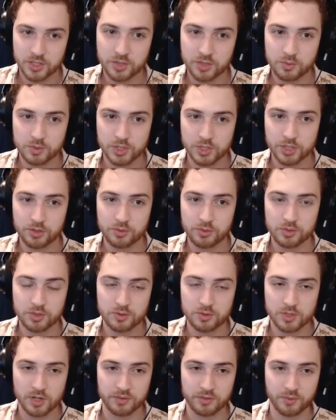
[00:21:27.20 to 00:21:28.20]
Two
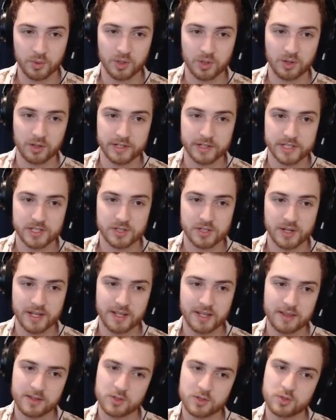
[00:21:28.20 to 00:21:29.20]
2-star 4 costs,
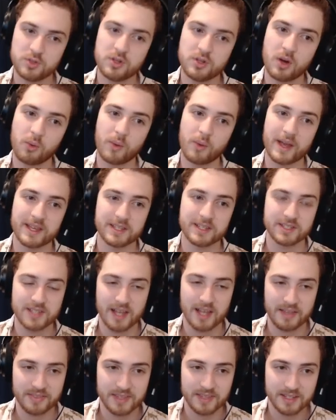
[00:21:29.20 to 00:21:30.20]
right? There's no way it's
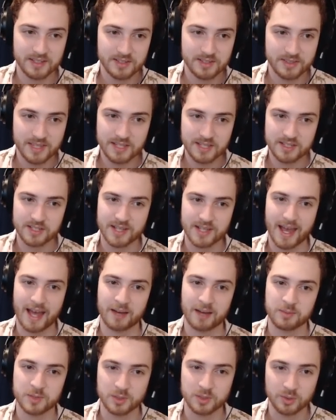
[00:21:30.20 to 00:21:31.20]
not this. This is
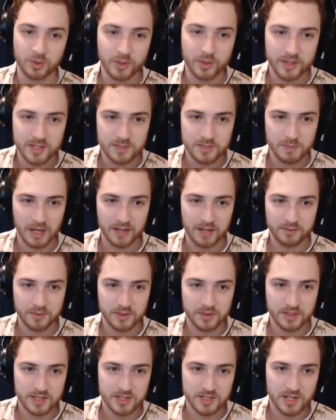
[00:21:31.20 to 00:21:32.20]
absolutely the spot for
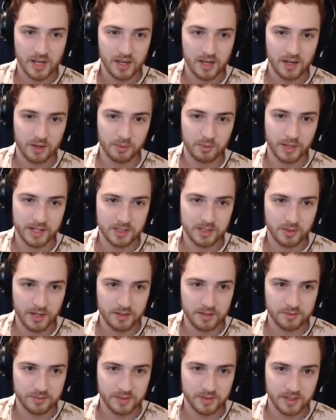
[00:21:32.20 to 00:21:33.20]
this, right? You have,